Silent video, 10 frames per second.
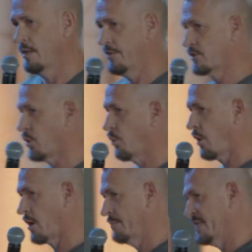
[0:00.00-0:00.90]
There's a
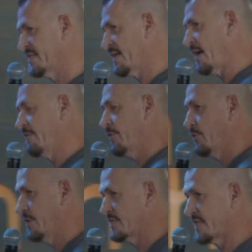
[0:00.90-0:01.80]
worm inside of
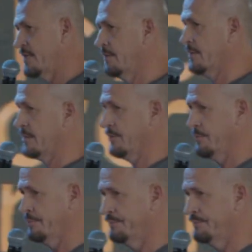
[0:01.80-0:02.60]
you that's killing you